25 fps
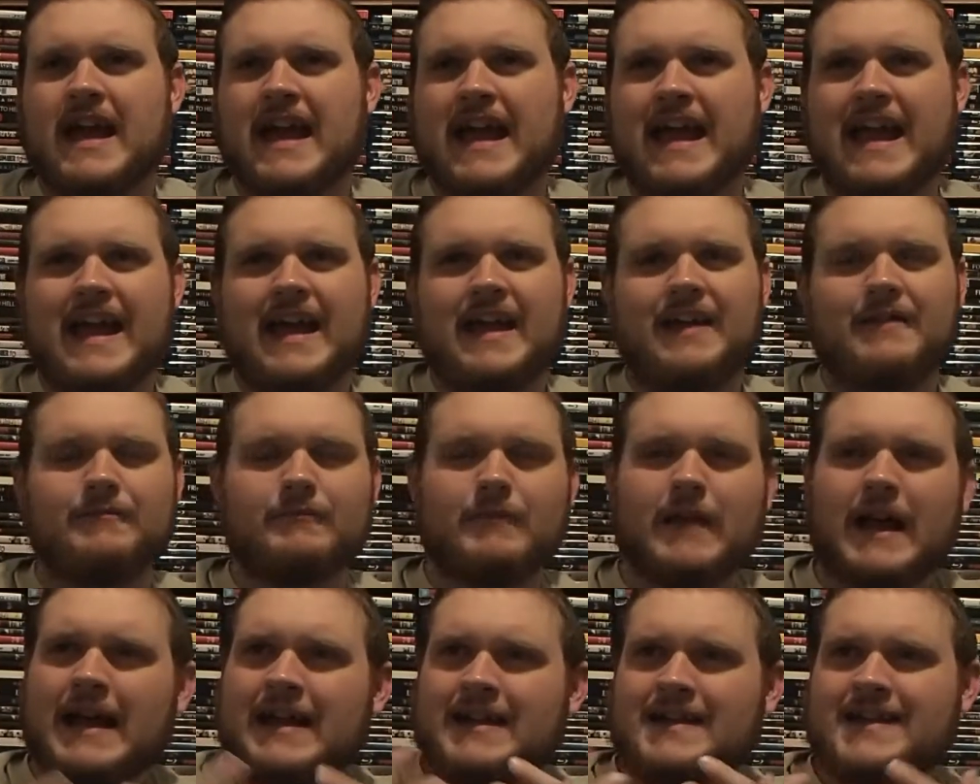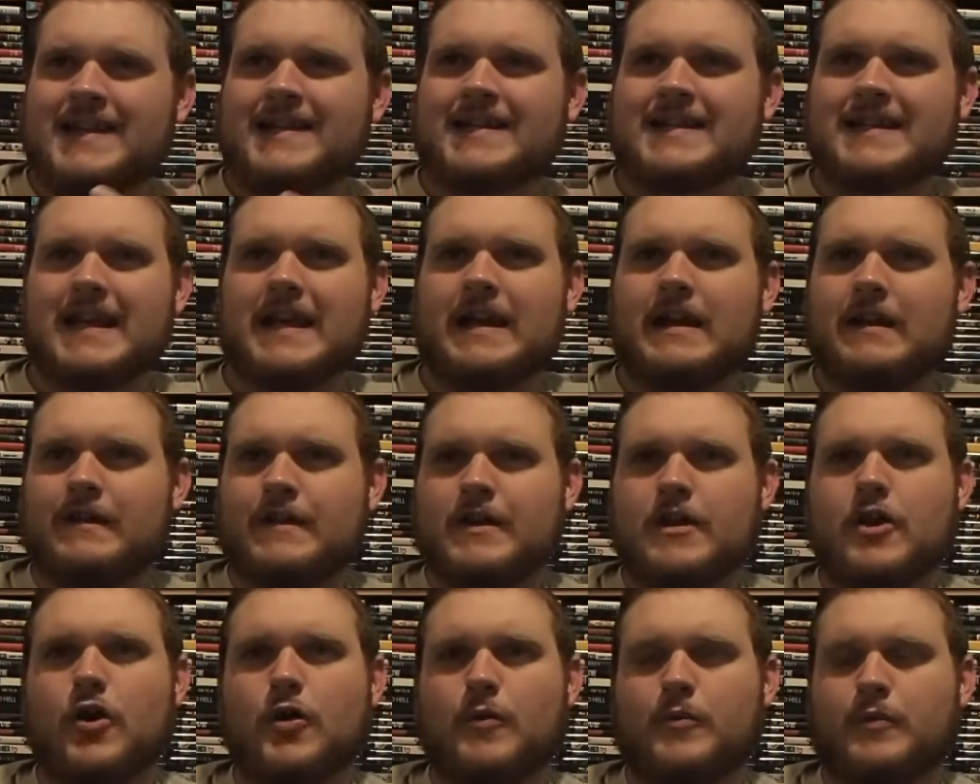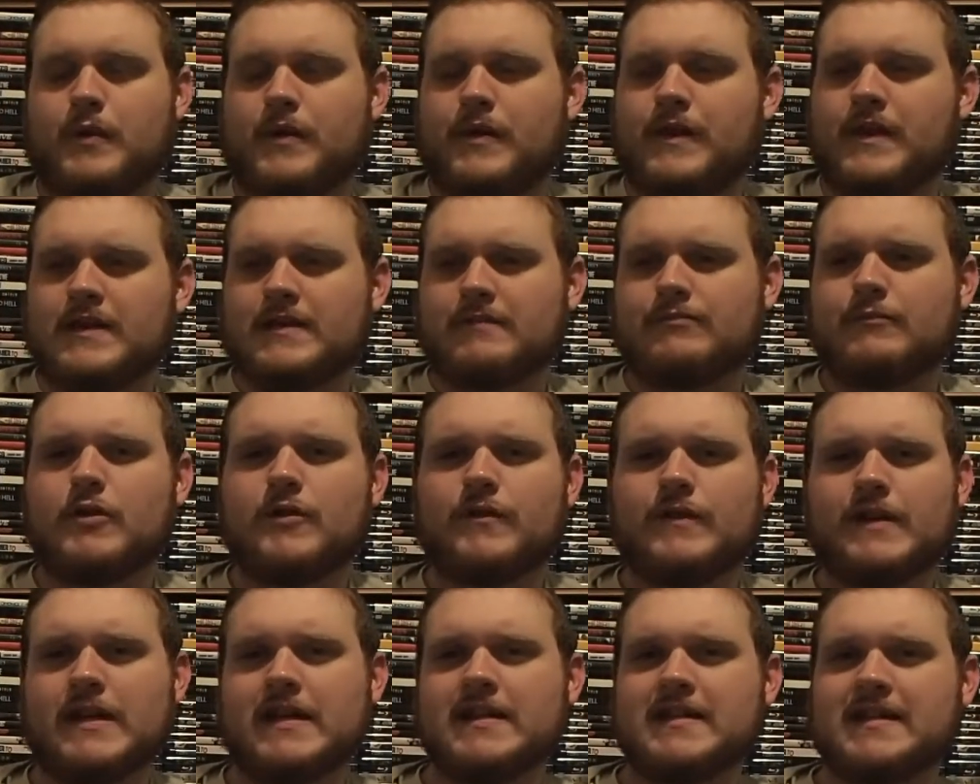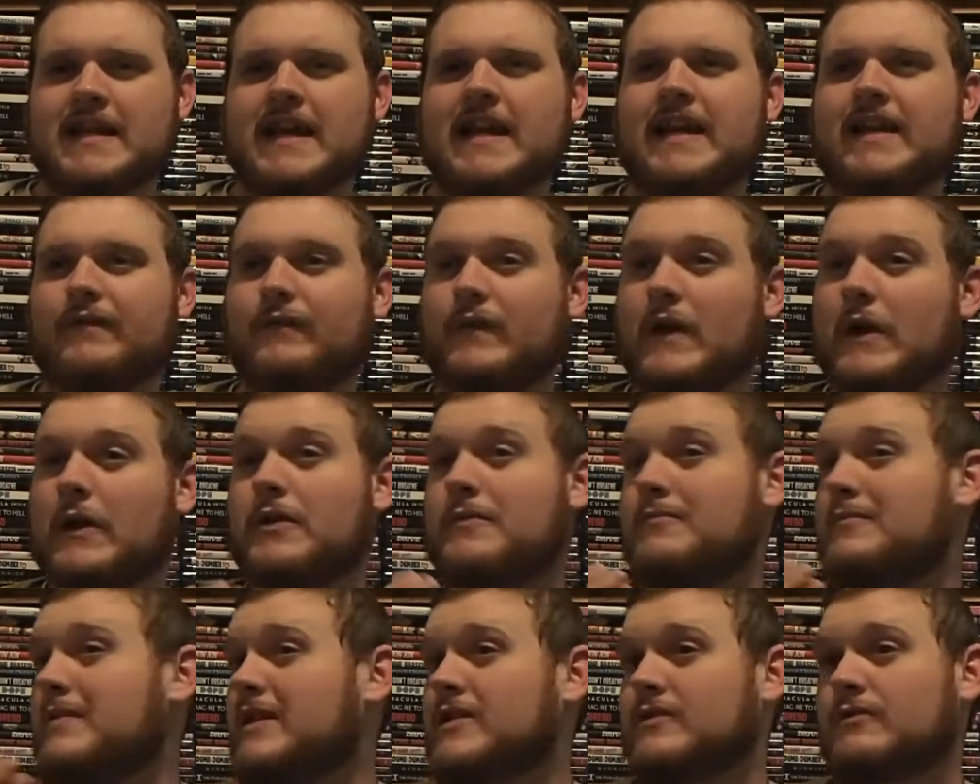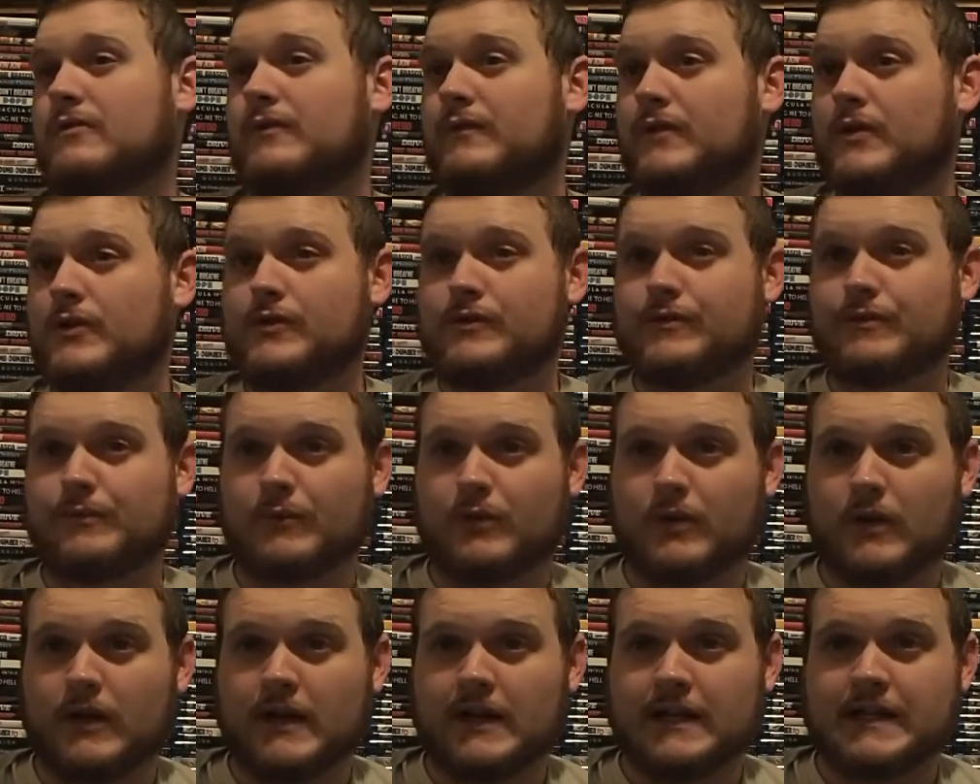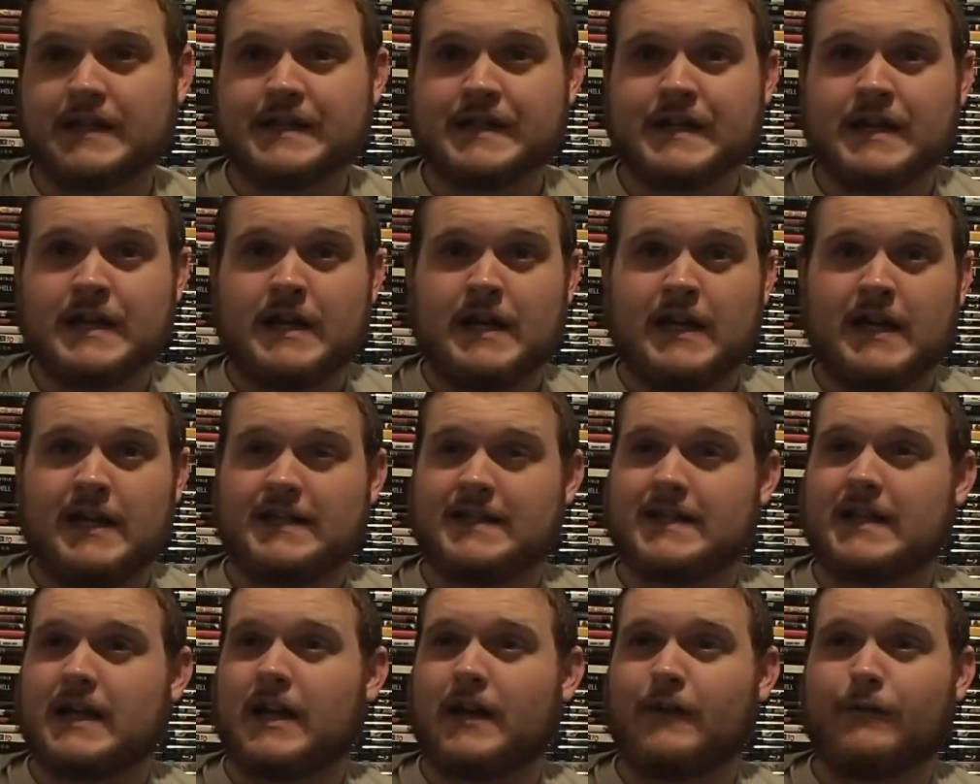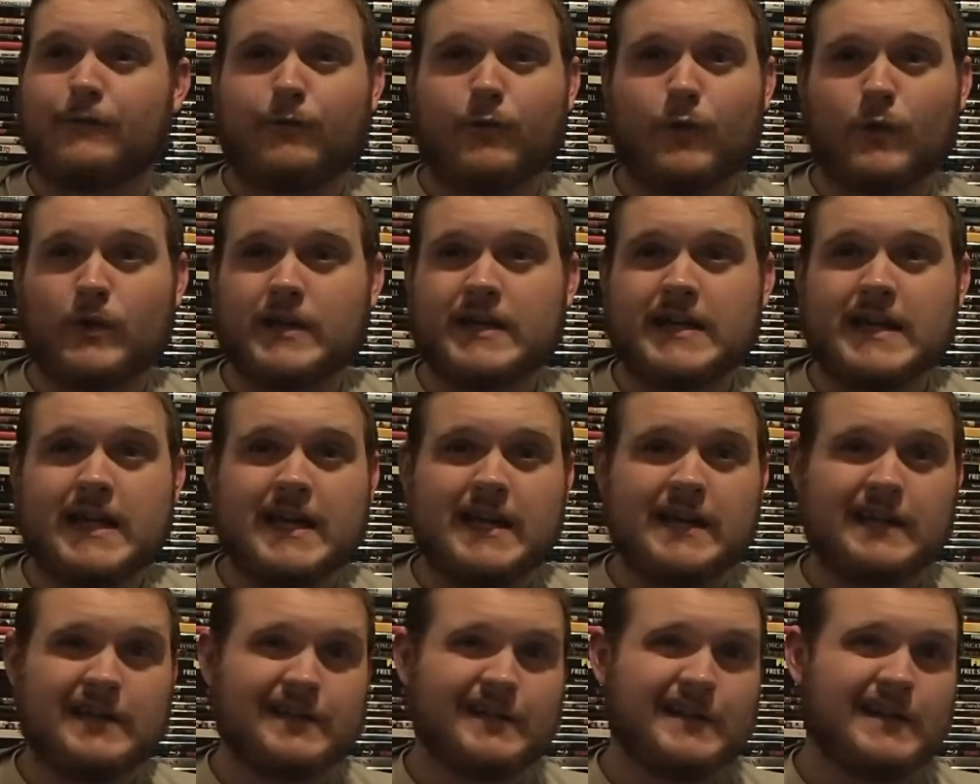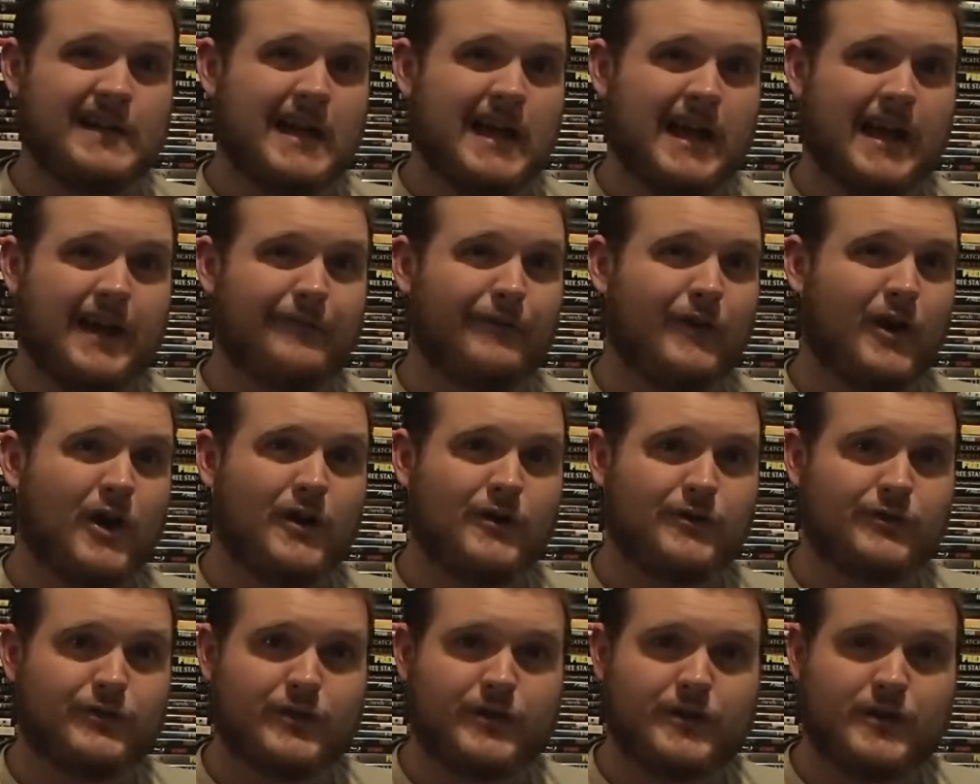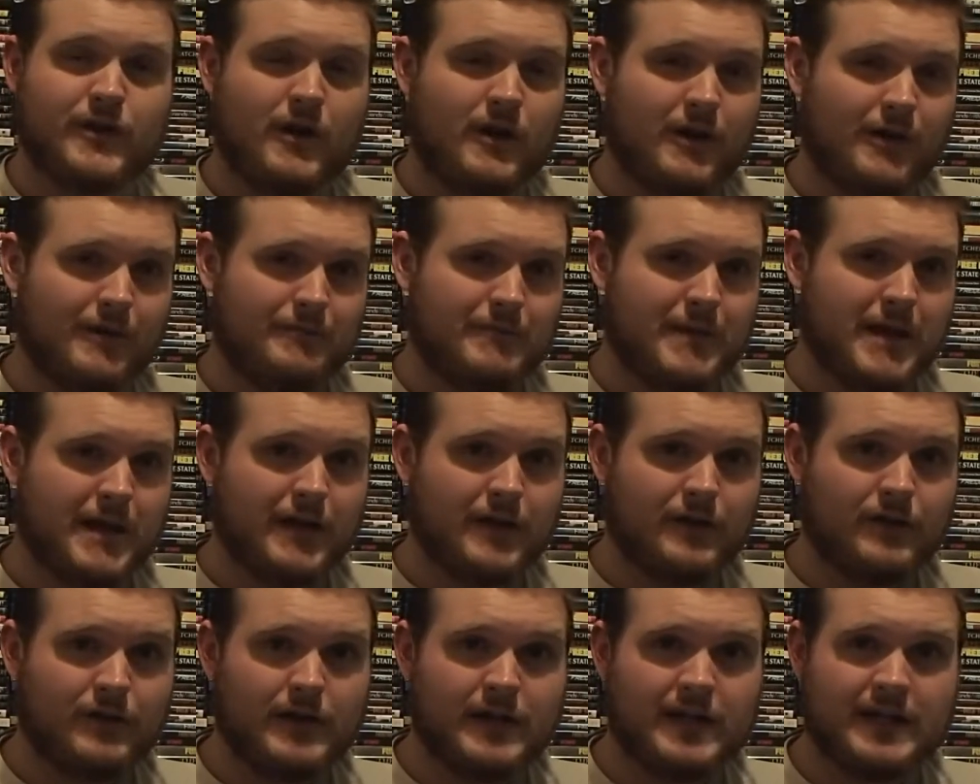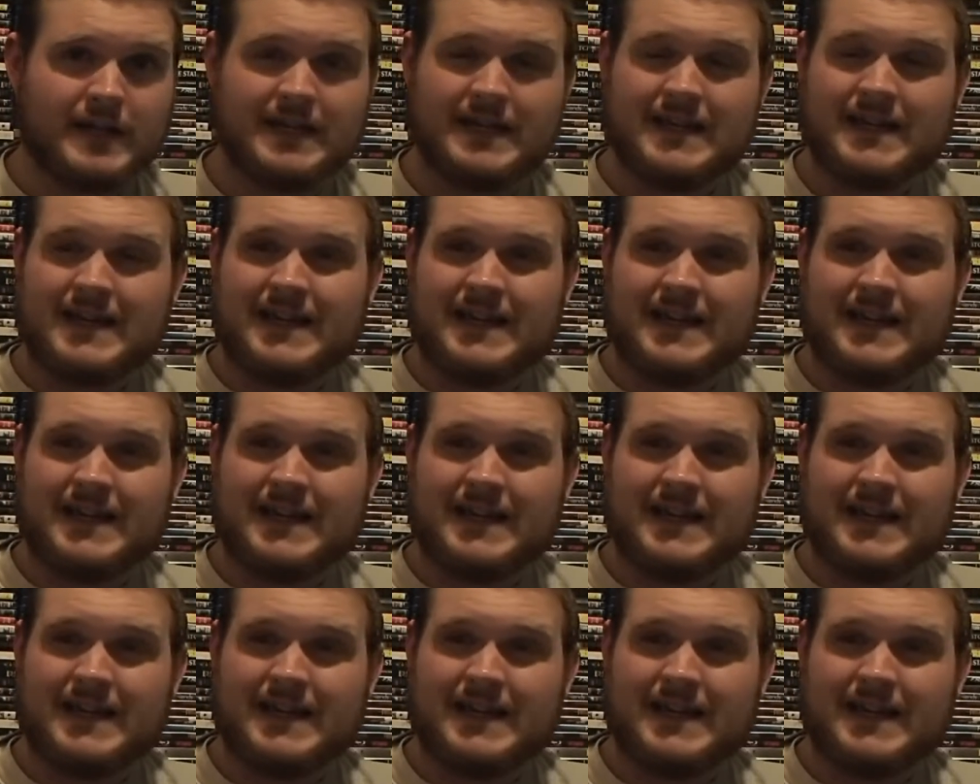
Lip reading: And as I said in the open, this movie is getting very mixed reviews from critics. It's got a 48 out of 100 on Metacritic.